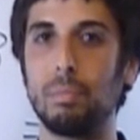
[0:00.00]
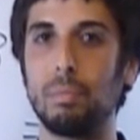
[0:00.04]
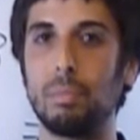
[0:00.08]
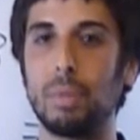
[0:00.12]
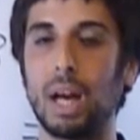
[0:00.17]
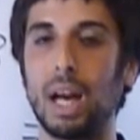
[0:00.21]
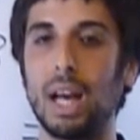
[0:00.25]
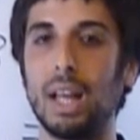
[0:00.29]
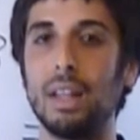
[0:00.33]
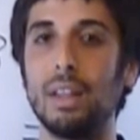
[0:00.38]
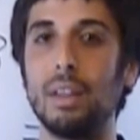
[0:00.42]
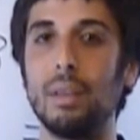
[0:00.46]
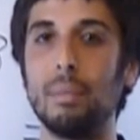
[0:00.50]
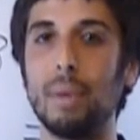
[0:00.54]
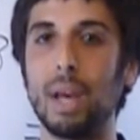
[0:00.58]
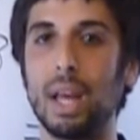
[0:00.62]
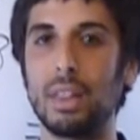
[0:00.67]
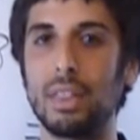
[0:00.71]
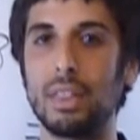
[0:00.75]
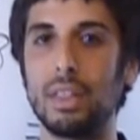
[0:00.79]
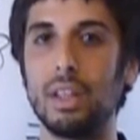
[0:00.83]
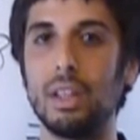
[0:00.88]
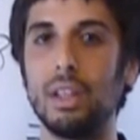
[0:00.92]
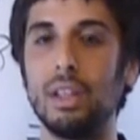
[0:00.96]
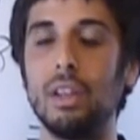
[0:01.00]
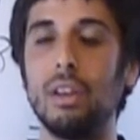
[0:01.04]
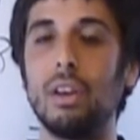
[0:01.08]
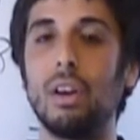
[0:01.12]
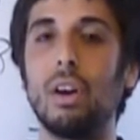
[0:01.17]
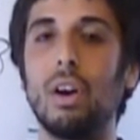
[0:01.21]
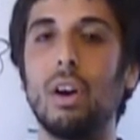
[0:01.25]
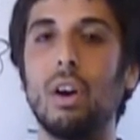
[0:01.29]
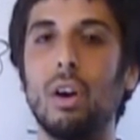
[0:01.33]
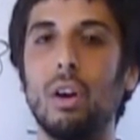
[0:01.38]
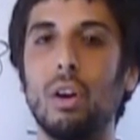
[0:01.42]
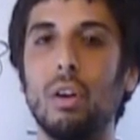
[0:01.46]
by the method
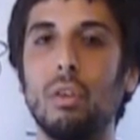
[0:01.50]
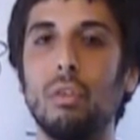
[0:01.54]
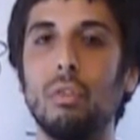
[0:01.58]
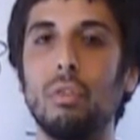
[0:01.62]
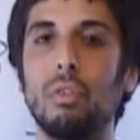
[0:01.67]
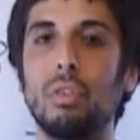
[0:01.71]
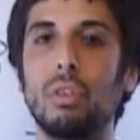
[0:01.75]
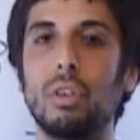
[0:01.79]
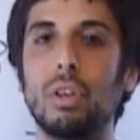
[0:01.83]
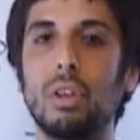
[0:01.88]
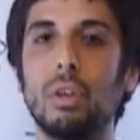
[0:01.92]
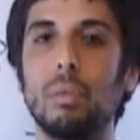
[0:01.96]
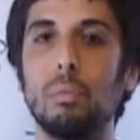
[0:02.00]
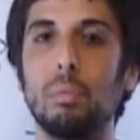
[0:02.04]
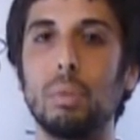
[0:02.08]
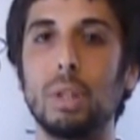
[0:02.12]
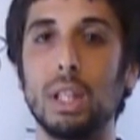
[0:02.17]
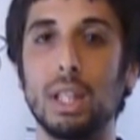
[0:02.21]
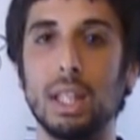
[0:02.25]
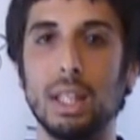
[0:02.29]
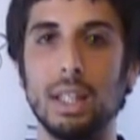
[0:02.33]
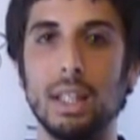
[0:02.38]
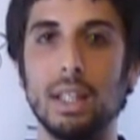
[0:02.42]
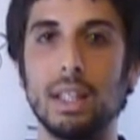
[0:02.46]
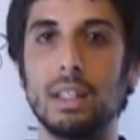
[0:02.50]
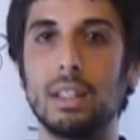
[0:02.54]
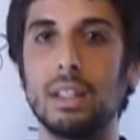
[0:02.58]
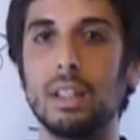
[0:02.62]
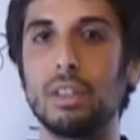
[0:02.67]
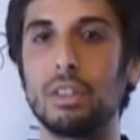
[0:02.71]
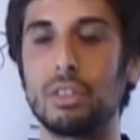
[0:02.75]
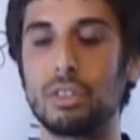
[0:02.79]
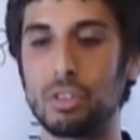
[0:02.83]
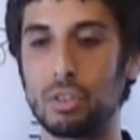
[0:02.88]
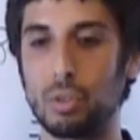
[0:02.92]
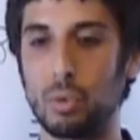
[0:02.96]
of completing
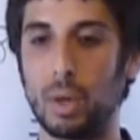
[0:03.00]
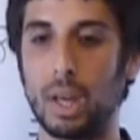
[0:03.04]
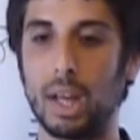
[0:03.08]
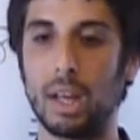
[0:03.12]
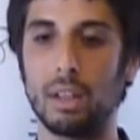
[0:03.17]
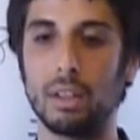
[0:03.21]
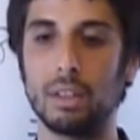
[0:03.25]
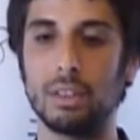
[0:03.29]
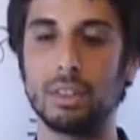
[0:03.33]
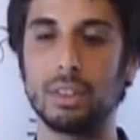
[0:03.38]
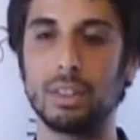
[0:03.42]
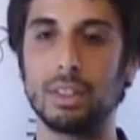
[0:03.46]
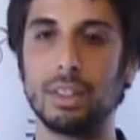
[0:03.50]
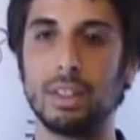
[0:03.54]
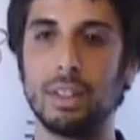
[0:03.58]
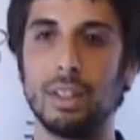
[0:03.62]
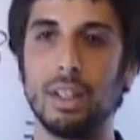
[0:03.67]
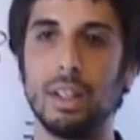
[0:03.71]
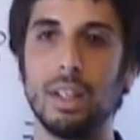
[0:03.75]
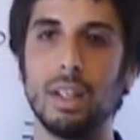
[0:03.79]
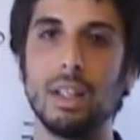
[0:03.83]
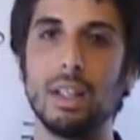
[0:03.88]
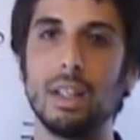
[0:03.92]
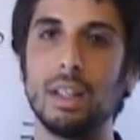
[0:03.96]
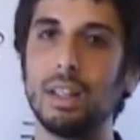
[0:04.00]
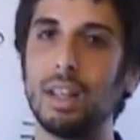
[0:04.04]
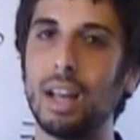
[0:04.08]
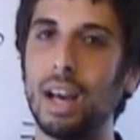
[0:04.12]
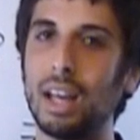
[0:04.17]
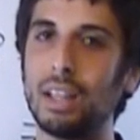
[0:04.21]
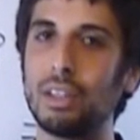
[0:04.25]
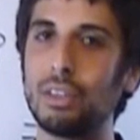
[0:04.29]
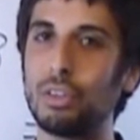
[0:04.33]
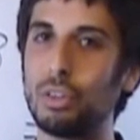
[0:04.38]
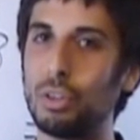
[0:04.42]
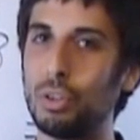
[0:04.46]
the squares.
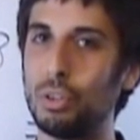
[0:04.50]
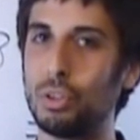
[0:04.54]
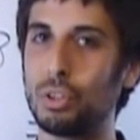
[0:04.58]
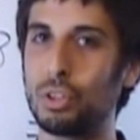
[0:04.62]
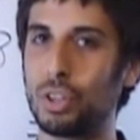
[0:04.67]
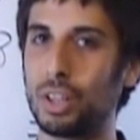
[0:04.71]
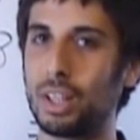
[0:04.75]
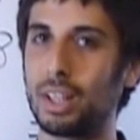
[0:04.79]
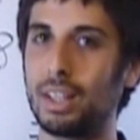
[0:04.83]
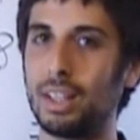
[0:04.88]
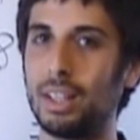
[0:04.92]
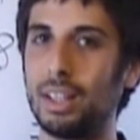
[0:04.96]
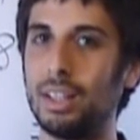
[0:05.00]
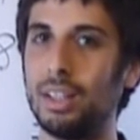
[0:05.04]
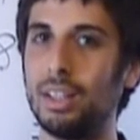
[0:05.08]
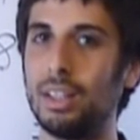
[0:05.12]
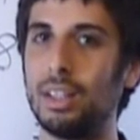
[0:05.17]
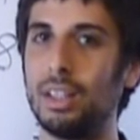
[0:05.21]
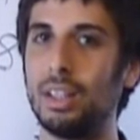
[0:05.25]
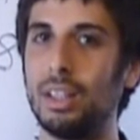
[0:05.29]
Not too tricky.